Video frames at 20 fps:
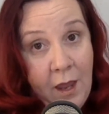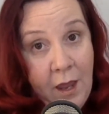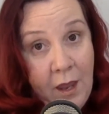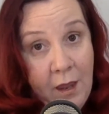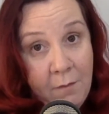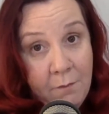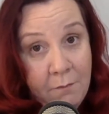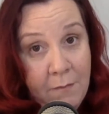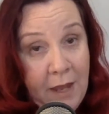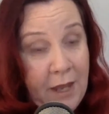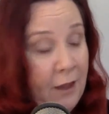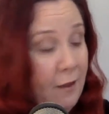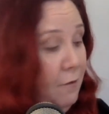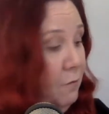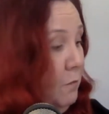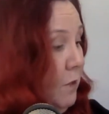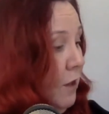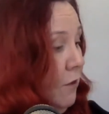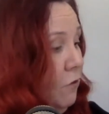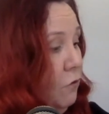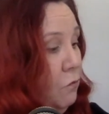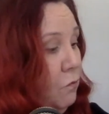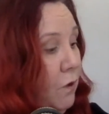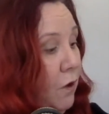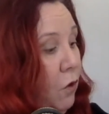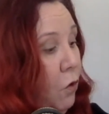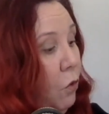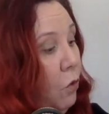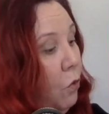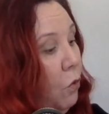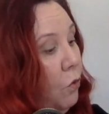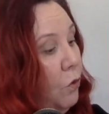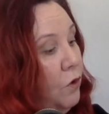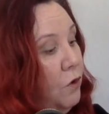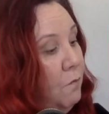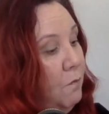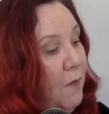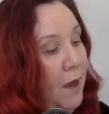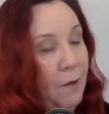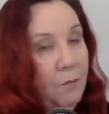it makes me to record
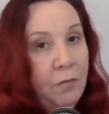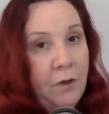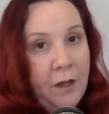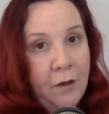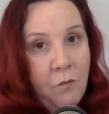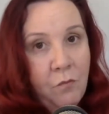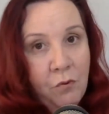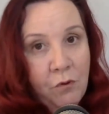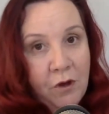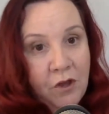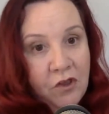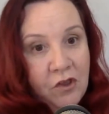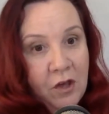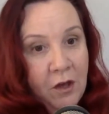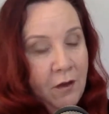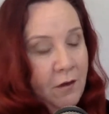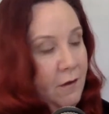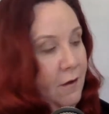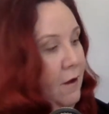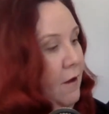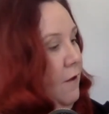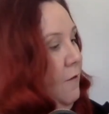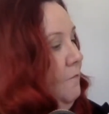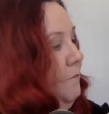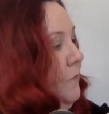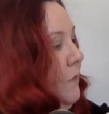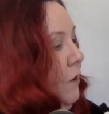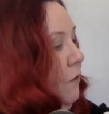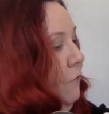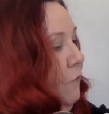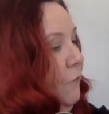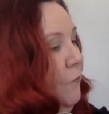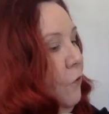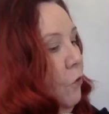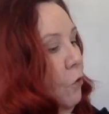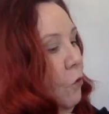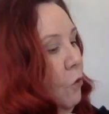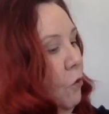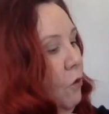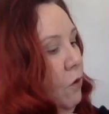my blood pressure
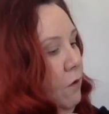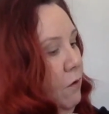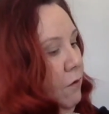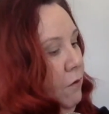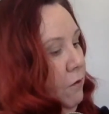for.